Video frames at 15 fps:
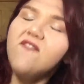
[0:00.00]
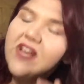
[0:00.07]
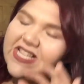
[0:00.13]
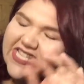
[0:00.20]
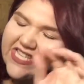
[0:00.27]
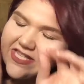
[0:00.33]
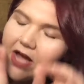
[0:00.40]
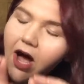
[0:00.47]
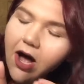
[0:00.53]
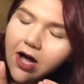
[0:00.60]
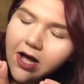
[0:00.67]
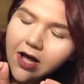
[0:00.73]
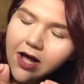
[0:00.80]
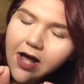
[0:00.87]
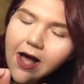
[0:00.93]

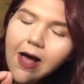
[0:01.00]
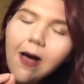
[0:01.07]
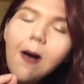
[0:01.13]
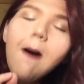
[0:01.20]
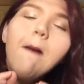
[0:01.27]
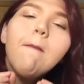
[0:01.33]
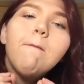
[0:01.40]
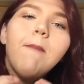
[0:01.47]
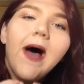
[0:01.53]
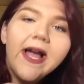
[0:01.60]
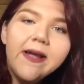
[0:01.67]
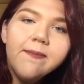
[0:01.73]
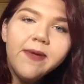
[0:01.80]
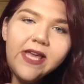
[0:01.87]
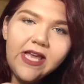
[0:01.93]
stung by
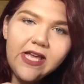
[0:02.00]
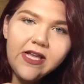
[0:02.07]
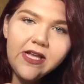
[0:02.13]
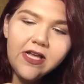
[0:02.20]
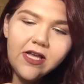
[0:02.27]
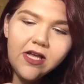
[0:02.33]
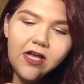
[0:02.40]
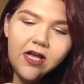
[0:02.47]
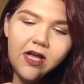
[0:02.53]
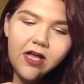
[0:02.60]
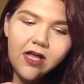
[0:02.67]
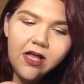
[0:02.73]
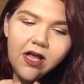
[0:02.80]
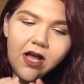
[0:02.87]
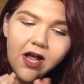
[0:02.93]
a bee
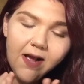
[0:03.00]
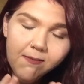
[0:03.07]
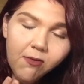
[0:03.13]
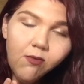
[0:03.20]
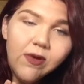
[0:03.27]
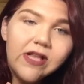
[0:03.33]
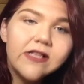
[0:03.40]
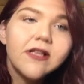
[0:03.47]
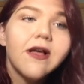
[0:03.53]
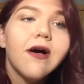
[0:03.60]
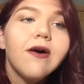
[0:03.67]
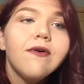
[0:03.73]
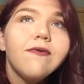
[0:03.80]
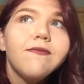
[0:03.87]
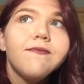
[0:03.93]
a couple weeks
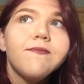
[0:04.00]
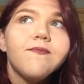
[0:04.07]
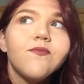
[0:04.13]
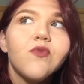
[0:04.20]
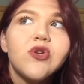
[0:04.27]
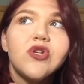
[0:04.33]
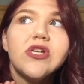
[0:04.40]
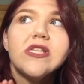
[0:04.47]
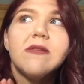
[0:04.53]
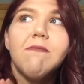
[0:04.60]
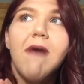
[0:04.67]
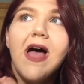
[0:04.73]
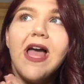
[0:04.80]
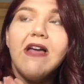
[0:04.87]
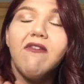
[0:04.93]
ago, which is
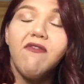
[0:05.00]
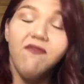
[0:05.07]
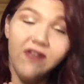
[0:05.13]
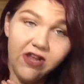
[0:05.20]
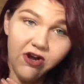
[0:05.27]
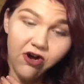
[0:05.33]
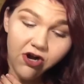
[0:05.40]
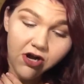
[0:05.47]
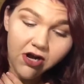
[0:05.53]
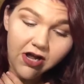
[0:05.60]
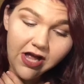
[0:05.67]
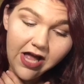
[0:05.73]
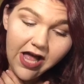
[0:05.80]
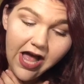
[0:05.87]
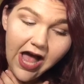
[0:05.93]
my fear.
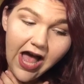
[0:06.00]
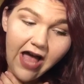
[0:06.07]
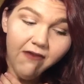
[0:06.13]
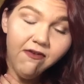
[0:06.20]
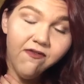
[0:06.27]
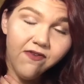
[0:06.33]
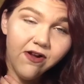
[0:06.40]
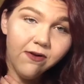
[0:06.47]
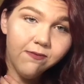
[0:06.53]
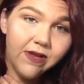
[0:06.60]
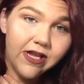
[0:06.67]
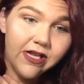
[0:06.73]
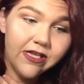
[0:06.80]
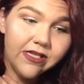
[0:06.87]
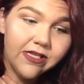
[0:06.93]
I have a fear of
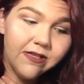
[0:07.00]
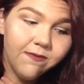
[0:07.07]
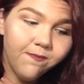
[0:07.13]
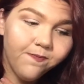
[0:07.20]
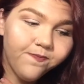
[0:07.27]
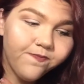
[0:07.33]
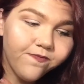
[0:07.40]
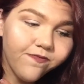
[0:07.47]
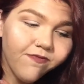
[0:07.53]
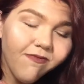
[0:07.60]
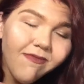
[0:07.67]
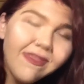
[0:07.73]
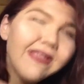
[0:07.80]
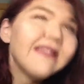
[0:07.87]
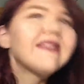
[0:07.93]
bees.
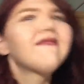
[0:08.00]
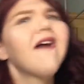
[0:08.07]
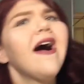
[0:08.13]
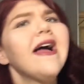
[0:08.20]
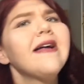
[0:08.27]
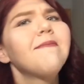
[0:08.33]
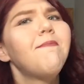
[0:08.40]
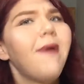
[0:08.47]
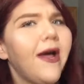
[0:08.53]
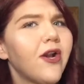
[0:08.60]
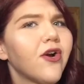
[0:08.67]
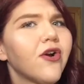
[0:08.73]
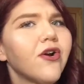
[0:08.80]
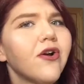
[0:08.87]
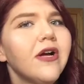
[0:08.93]
we've gotten
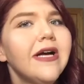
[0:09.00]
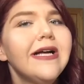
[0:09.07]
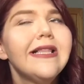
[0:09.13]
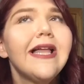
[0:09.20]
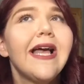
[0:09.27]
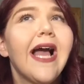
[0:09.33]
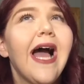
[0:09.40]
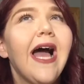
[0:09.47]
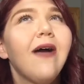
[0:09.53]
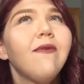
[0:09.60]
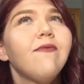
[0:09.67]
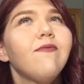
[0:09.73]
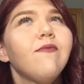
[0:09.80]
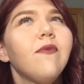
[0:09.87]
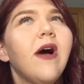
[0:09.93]
better. Like, I,
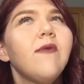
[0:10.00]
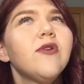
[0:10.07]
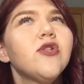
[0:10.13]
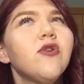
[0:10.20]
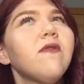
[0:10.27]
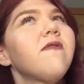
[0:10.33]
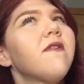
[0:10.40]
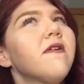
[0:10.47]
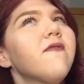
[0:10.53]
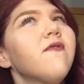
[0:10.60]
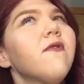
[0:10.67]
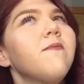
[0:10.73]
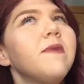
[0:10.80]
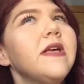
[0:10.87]
I was so fearful of